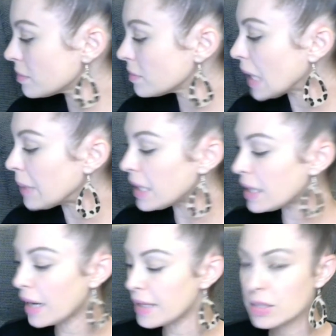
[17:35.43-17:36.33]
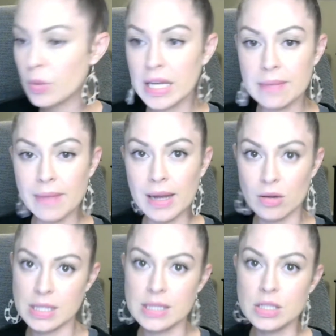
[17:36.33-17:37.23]
But that's where I keep my
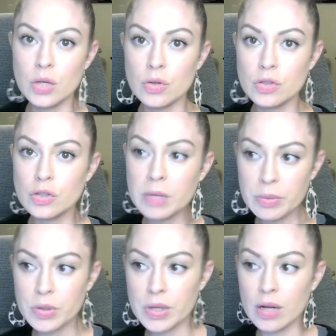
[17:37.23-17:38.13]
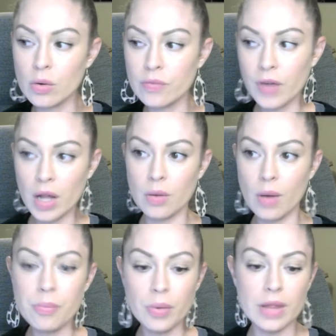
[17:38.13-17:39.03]
notes. And so those are people that I go and follow
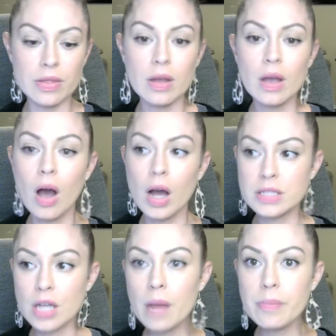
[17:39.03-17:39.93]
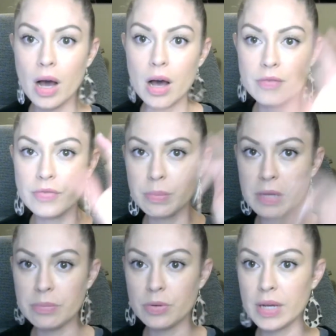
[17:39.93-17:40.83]
up with on top of the
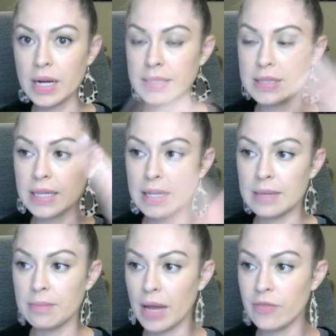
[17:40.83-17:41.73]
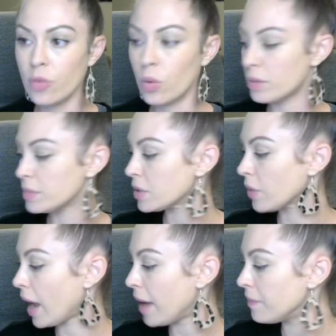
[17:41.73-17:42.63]
people that I see in my forms,
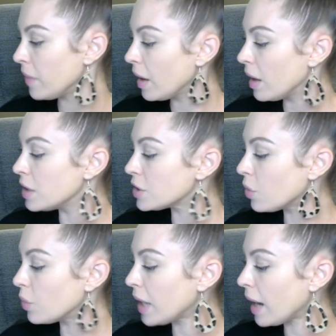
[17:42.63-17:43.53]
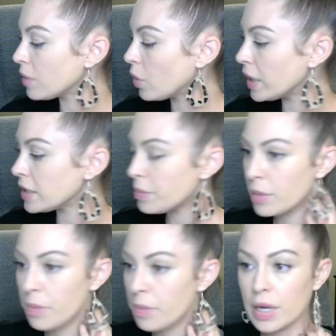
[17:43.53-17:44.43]
okay? So when I'm going to
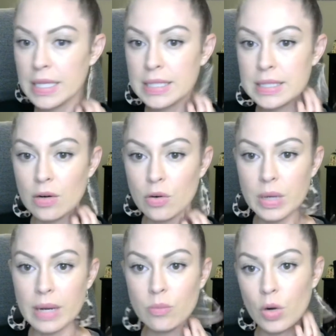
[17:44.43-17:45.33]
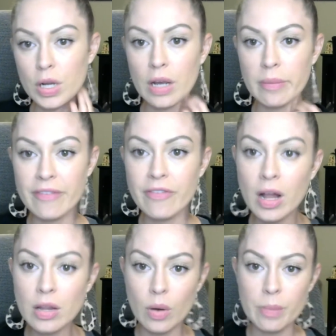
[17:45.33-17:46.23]
book parties or when I'm working on my
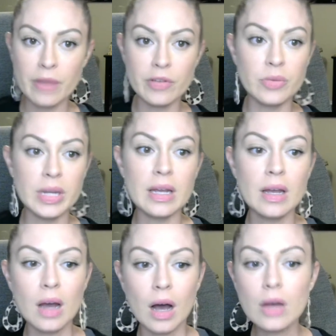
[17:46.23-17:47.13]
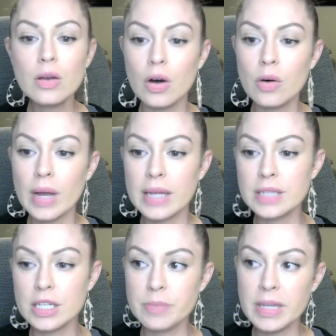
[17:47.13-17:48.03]
follow-up every week, I'll go and
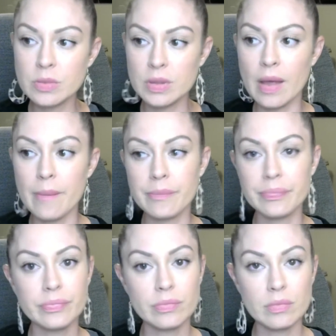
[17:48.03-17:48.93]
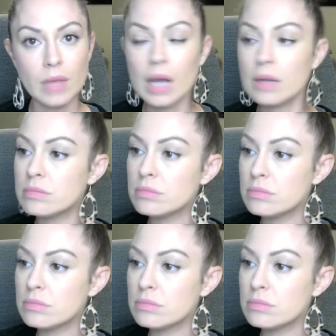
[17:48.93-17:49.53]
touch base with them and